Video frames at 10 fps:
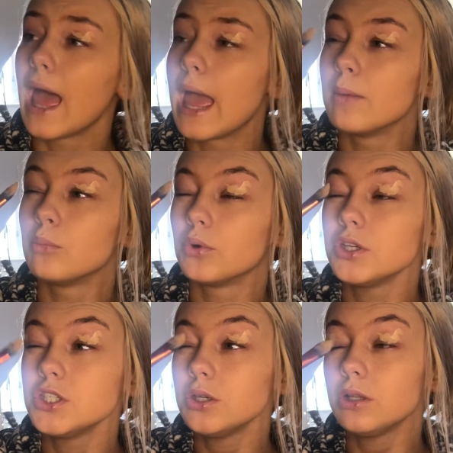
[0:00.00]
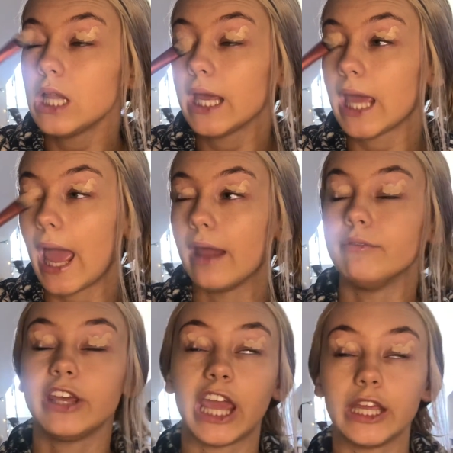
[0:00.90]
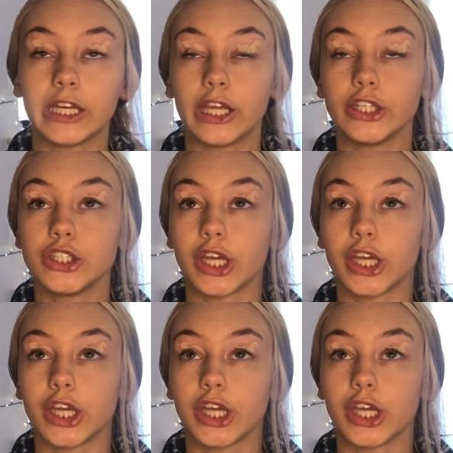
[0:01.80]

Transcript: weren't you like advocating to